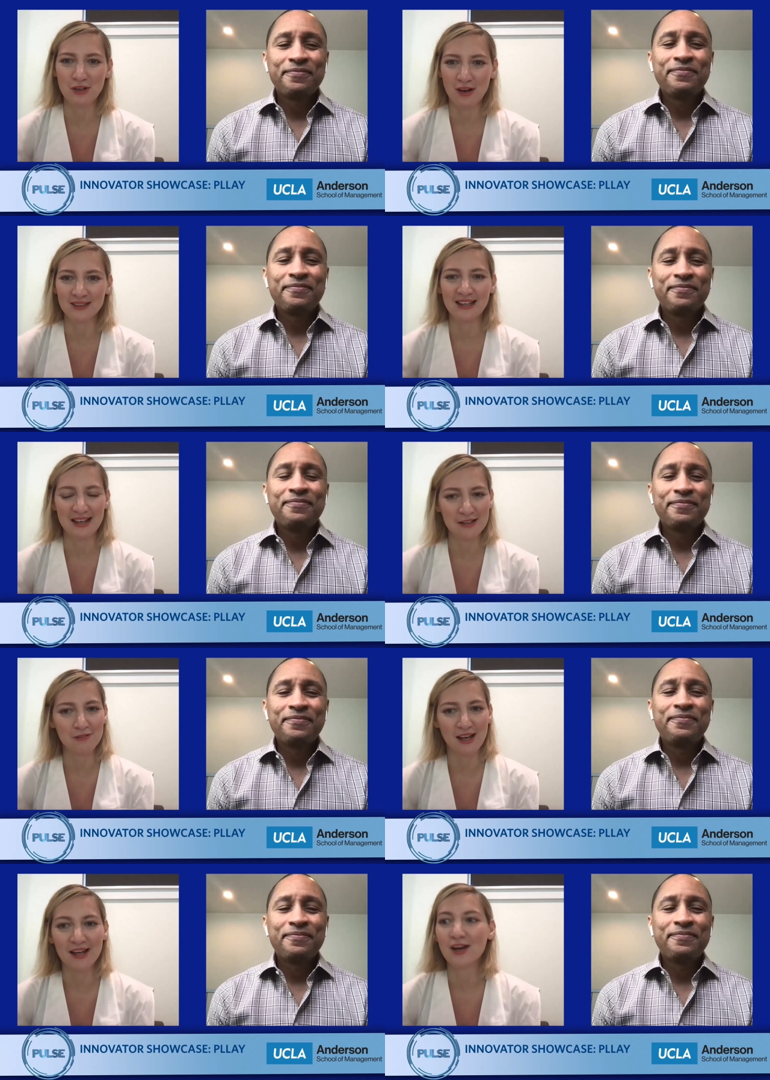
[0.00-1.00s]
Speaker 1: Beyond kind of
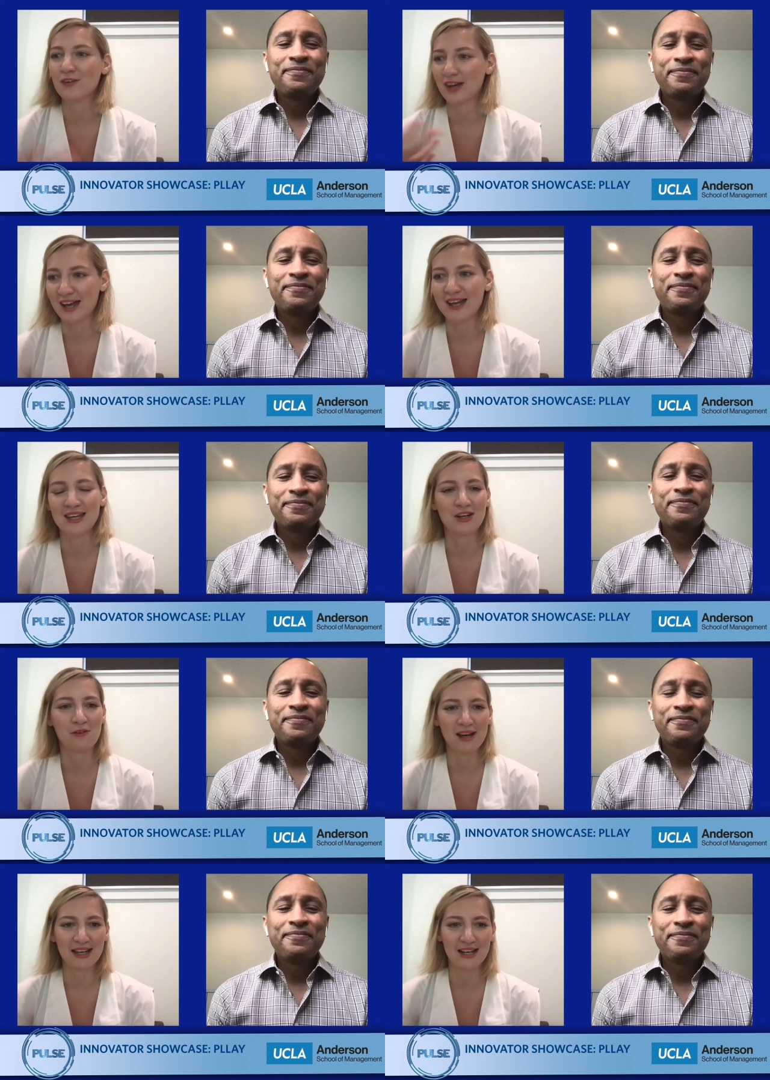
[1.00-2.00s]
like, okay,
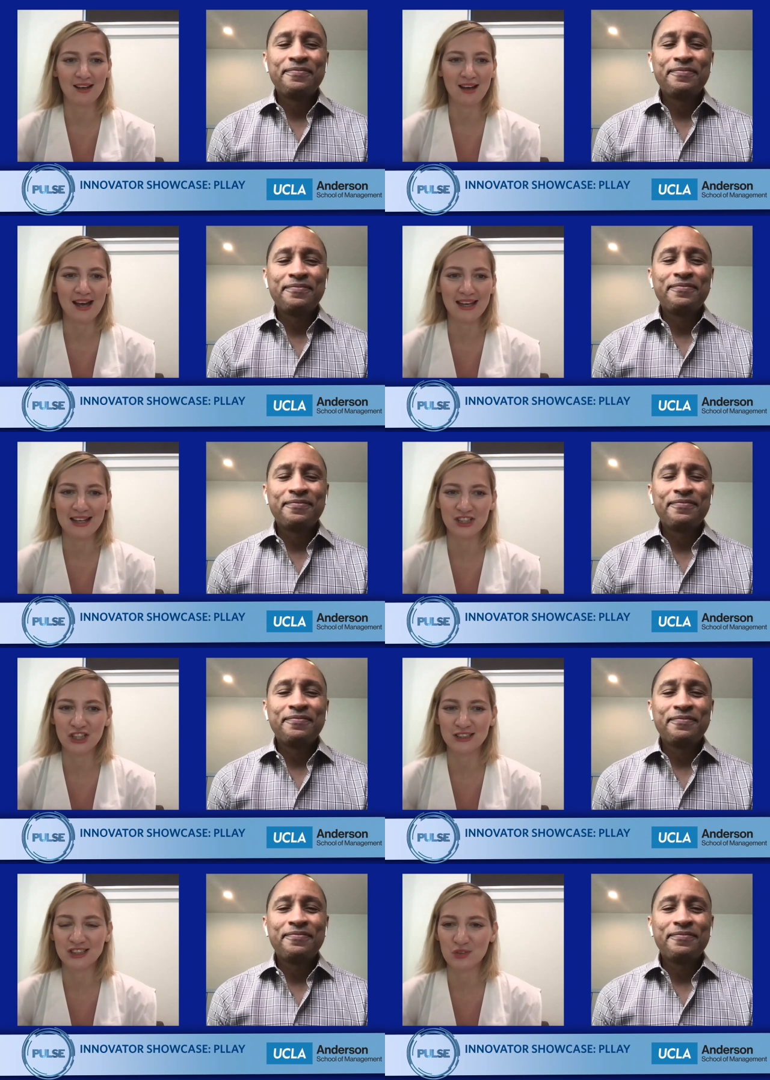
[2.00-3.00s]
I get a
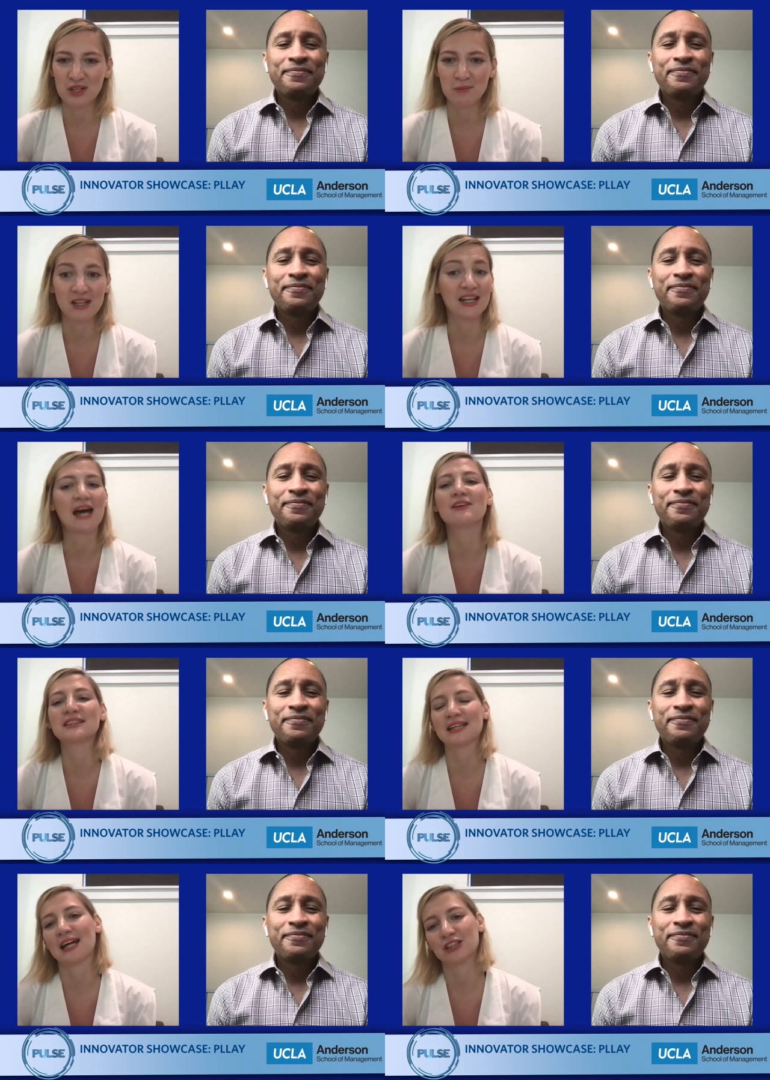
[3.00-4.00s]
chance to win money. How
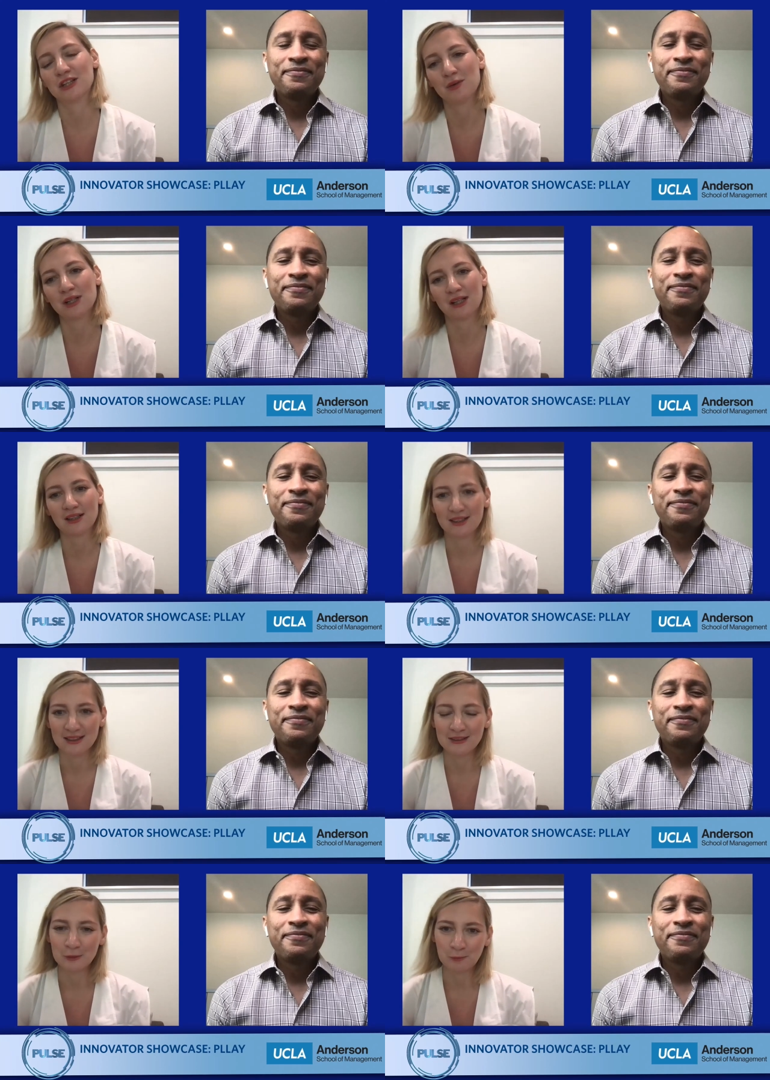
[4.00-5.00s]
does it actually work?
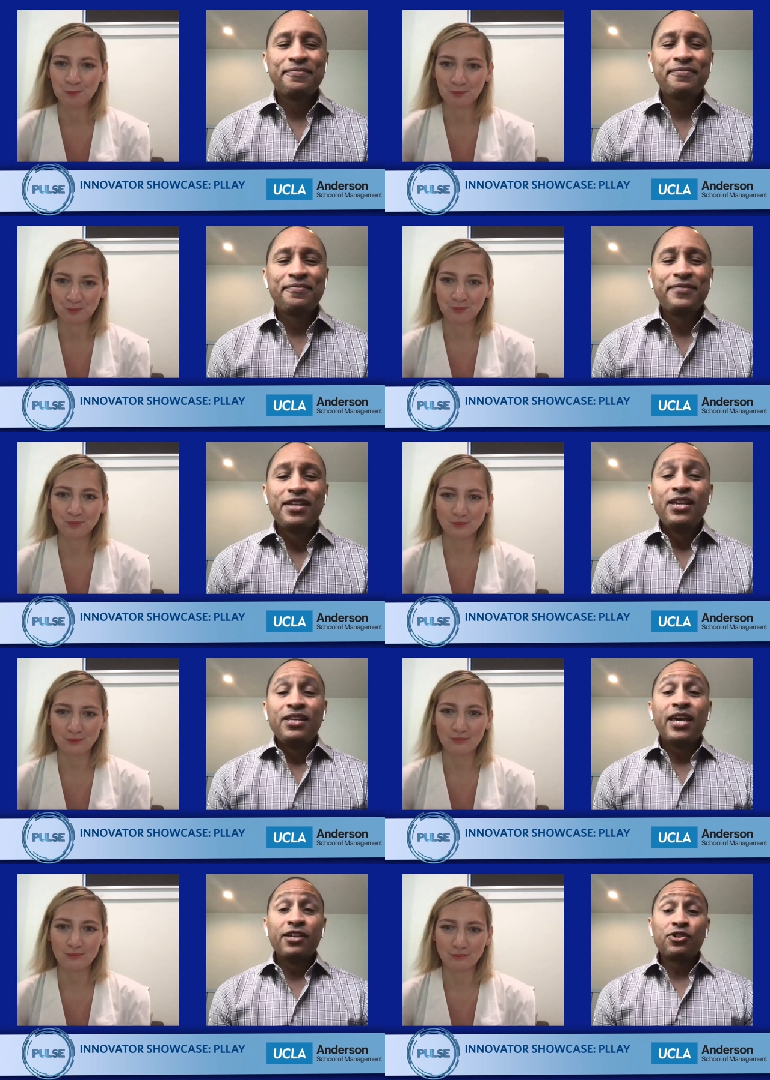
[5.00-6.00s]

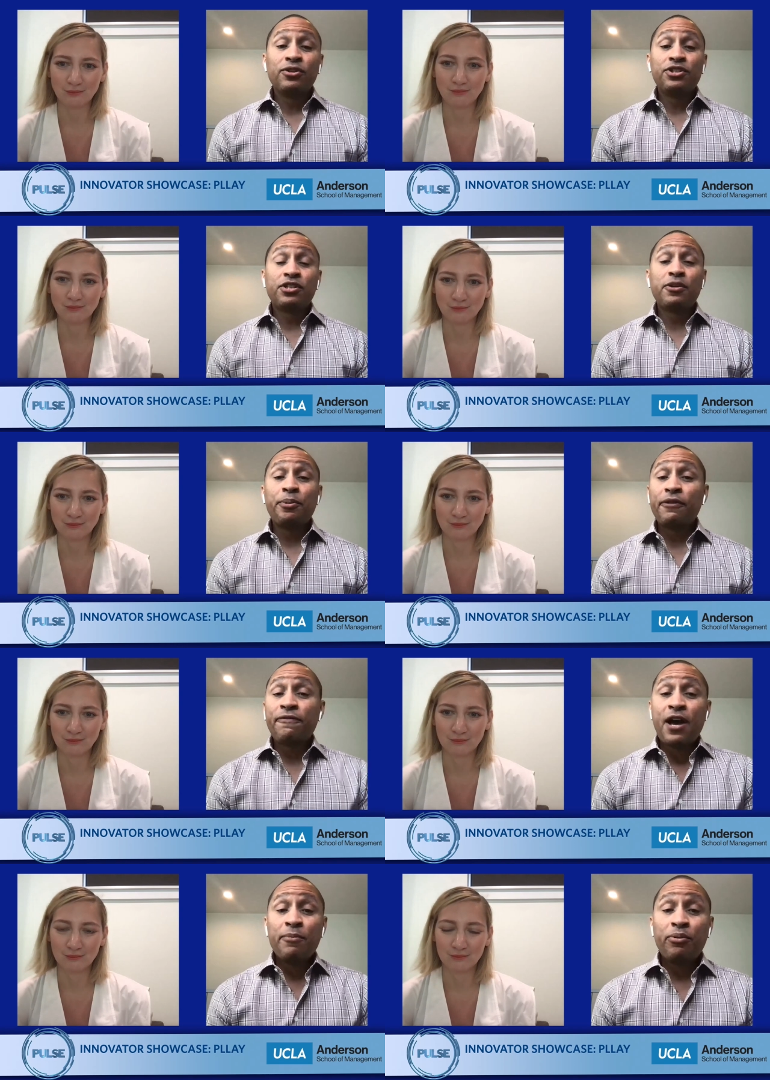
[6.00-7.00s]
Speaker 2: Yeah, so just to put a
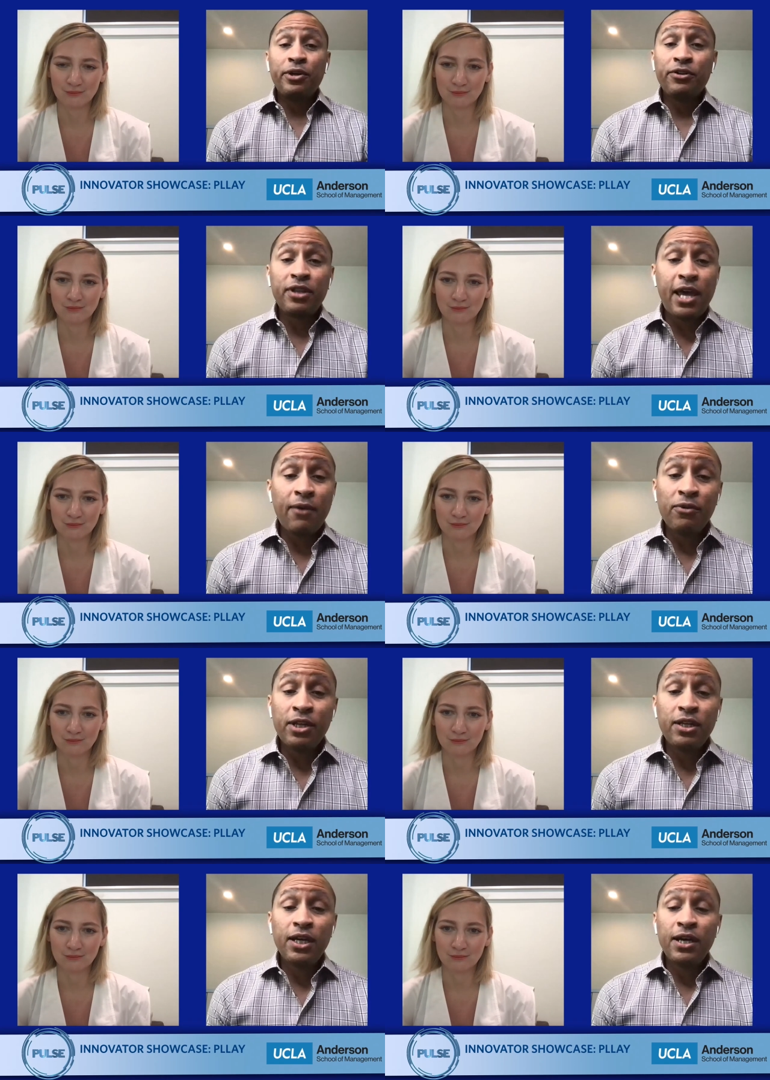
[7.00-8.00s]
fine point on that
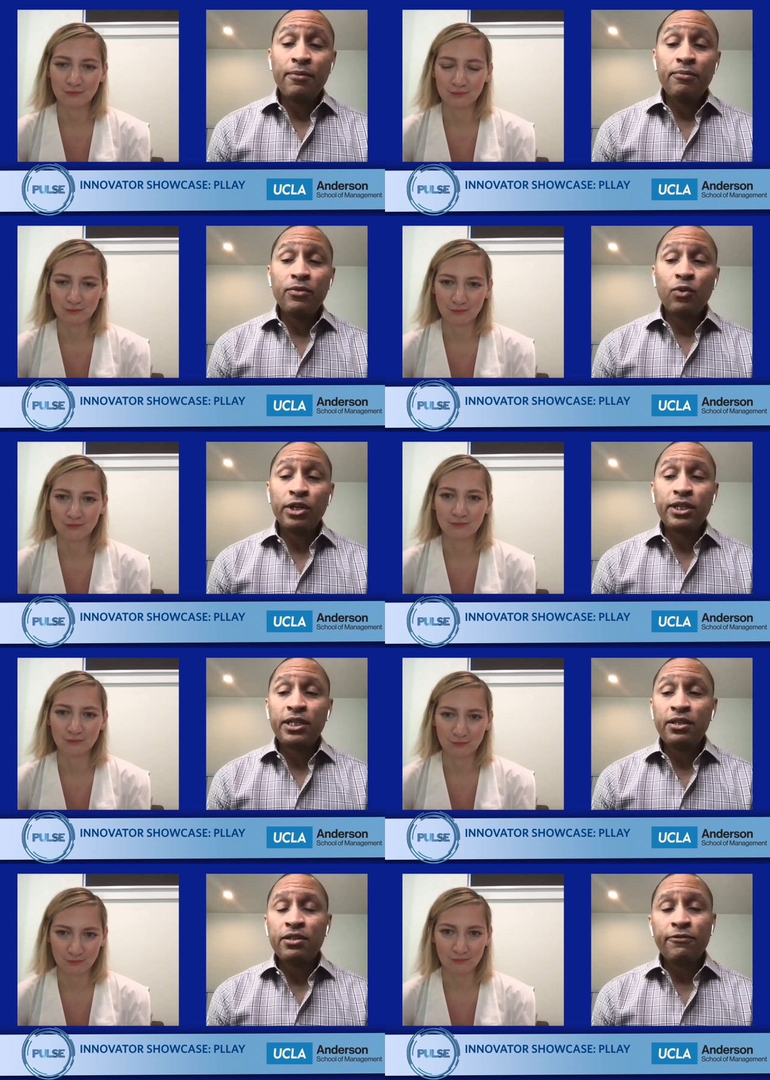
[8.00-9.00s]
one, one of the
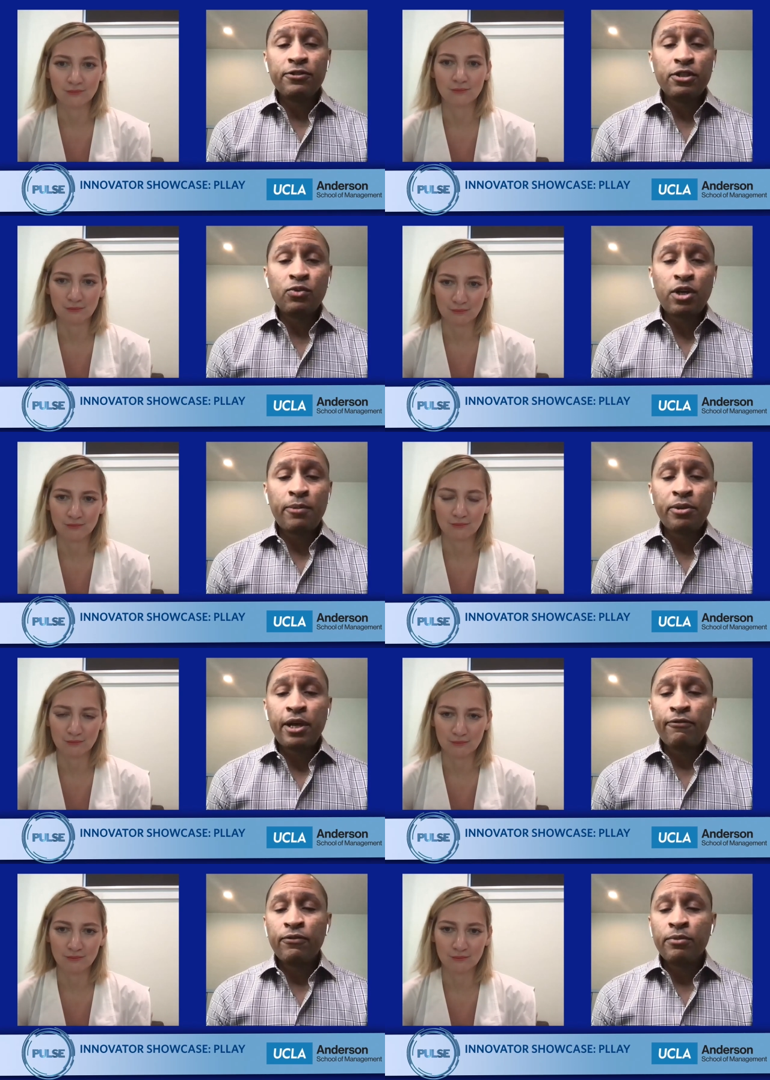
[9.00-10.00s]
key differences with our
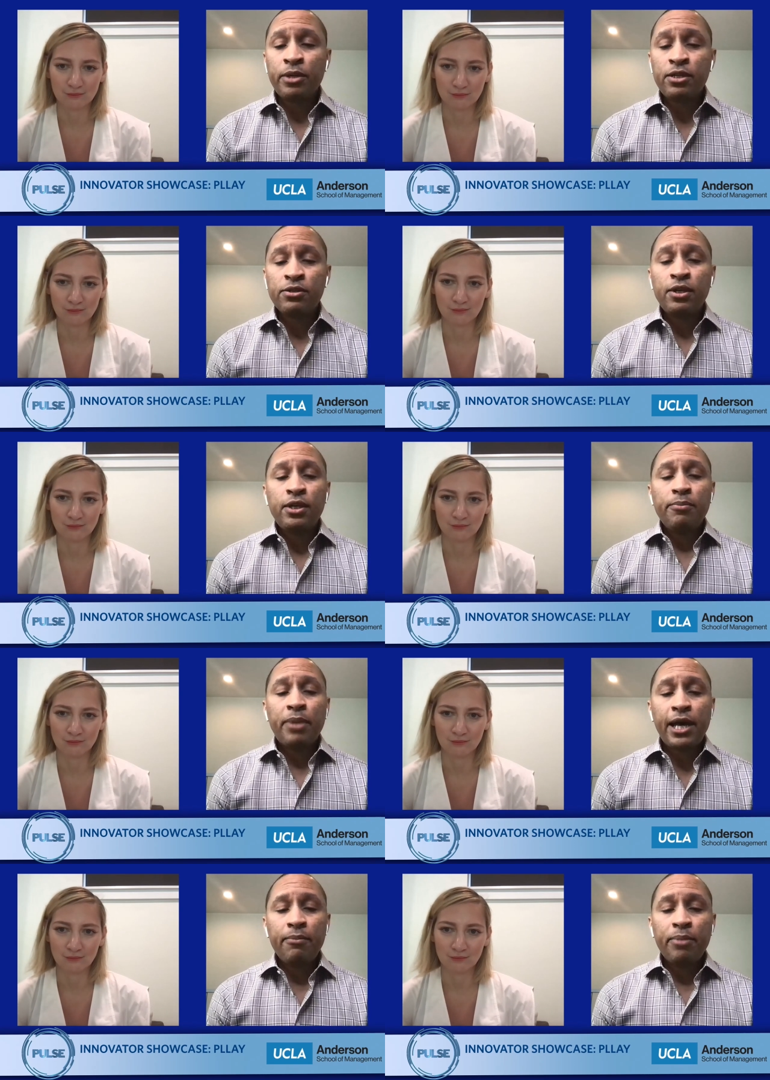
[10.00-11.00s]
platform is
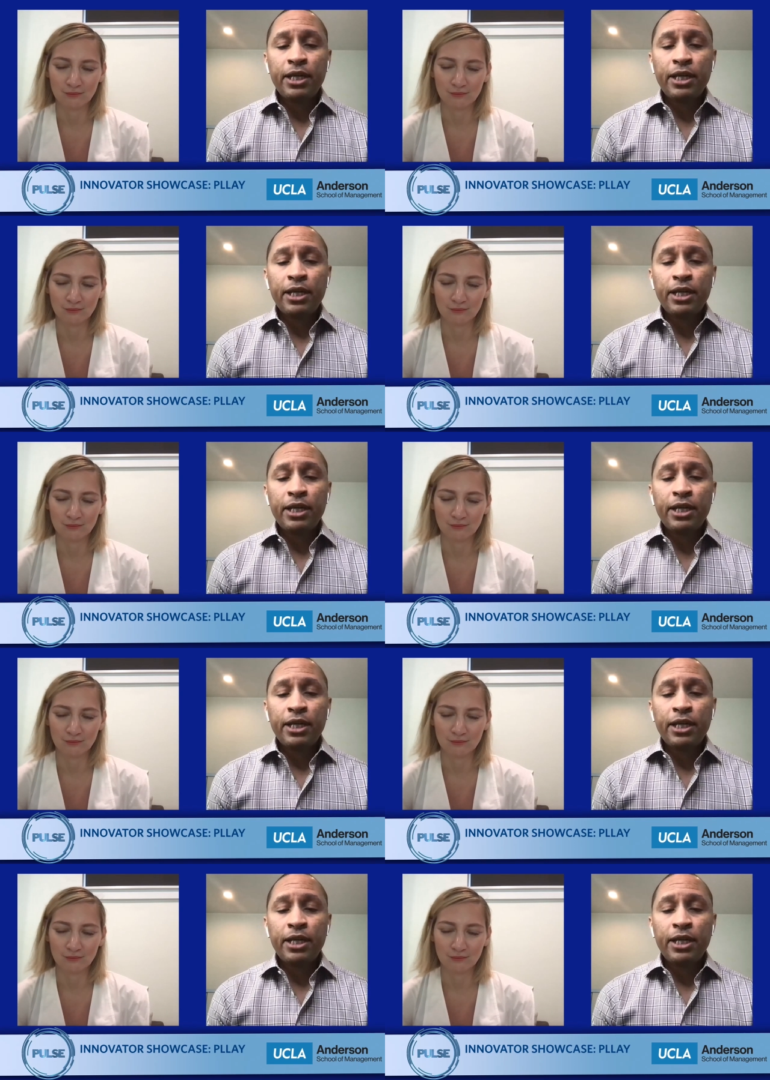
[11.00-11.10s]
by